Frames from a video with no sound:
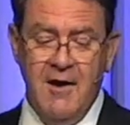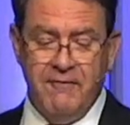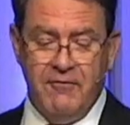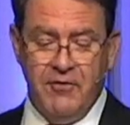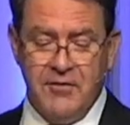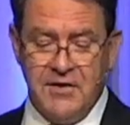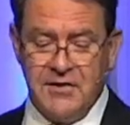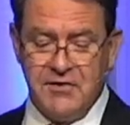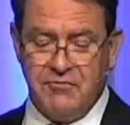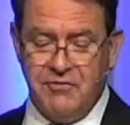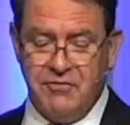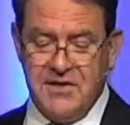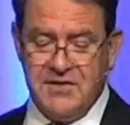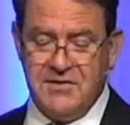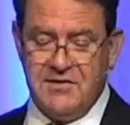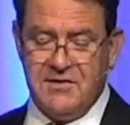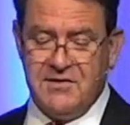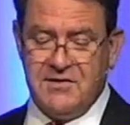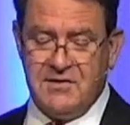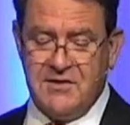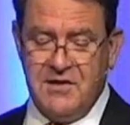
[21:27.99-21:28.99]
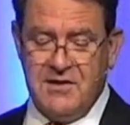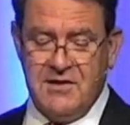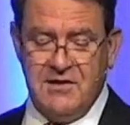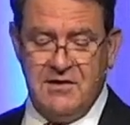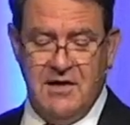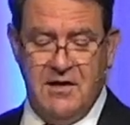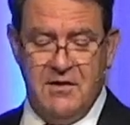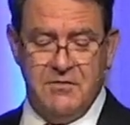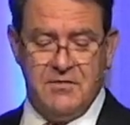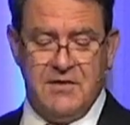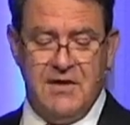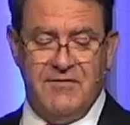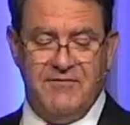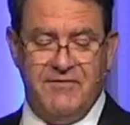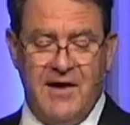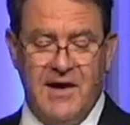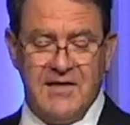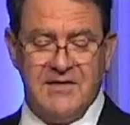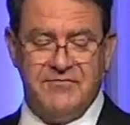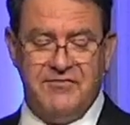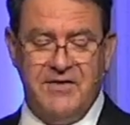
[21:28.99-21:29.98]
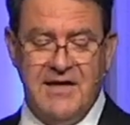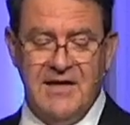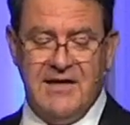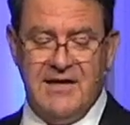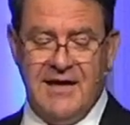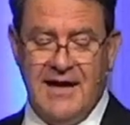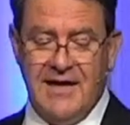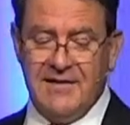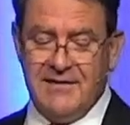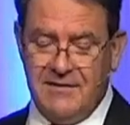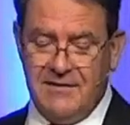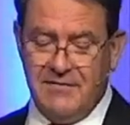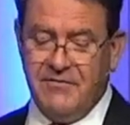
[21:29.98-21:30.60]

For this reason, the study notes that phosphine gas,